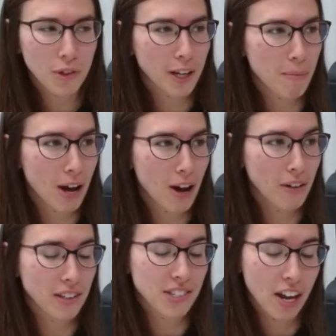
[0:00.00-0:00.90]
thing
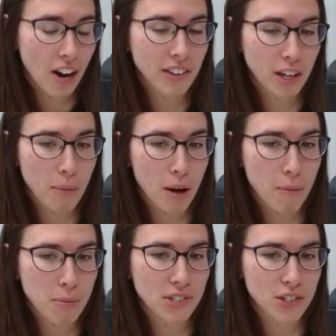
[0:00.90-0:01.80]
and scary thing about
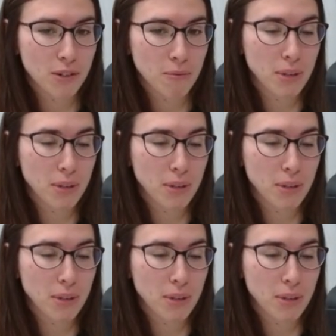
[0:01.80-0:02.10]
my position,